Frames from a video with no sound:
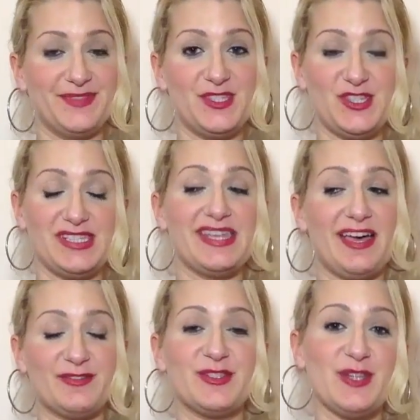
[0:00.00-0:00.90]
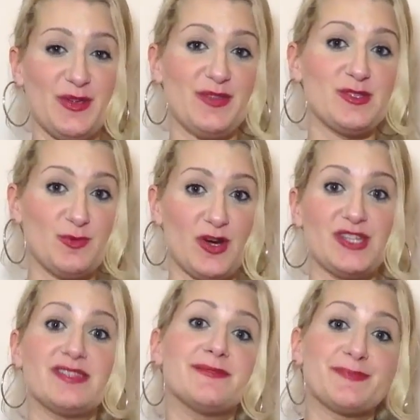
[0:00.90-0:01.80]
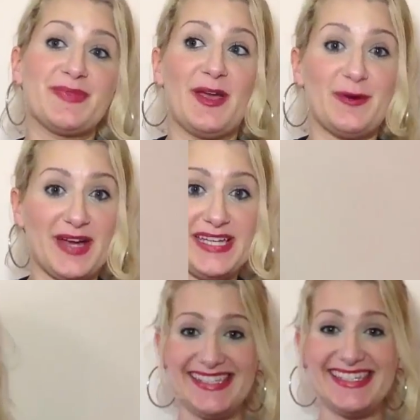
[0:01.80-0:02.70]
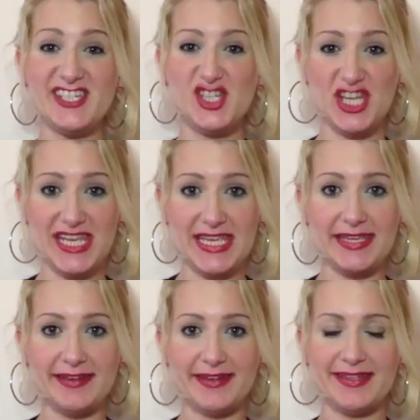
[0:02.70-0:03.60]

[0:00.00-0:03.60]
You just have to know these words. Alright? Letter G.